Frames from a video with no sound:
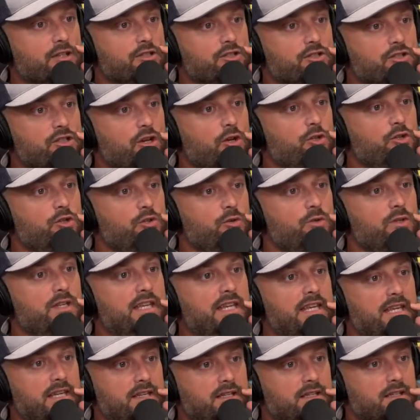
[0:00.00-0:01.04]
are so
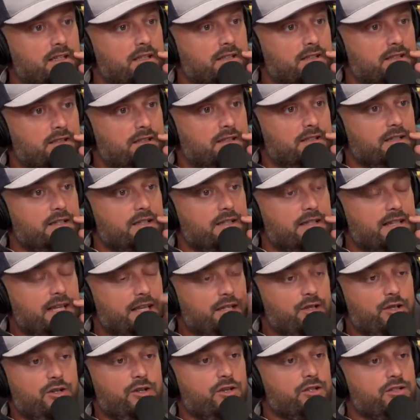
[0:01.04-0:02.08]
unique that
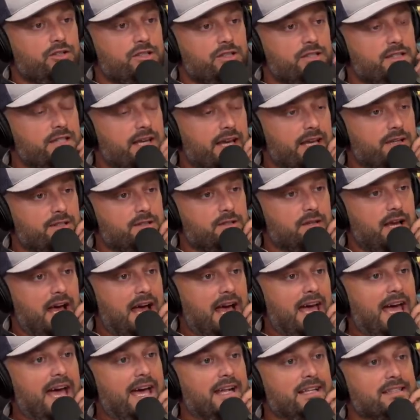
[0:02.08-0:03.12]
you could just say
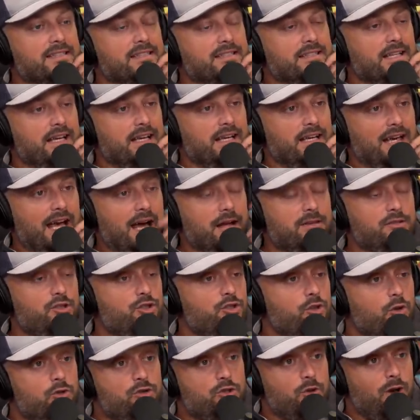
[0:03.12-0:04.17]
I had a snake. I
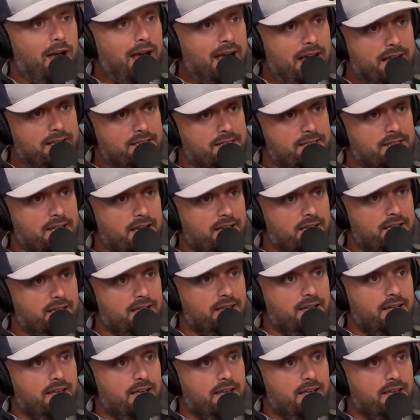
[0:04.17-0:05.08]
just told you I had a snake.